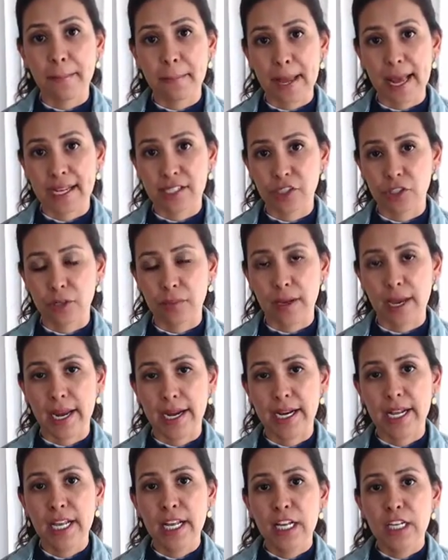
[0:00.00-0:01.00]

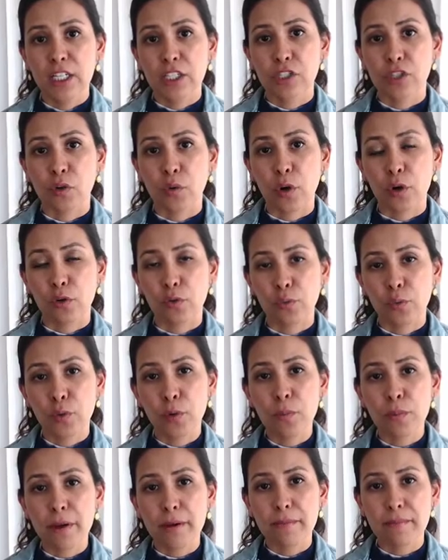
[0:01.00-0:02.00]
mastermind. So a
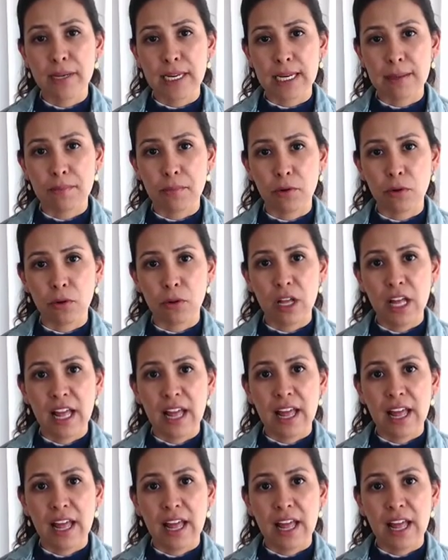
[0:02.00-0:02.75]
group of people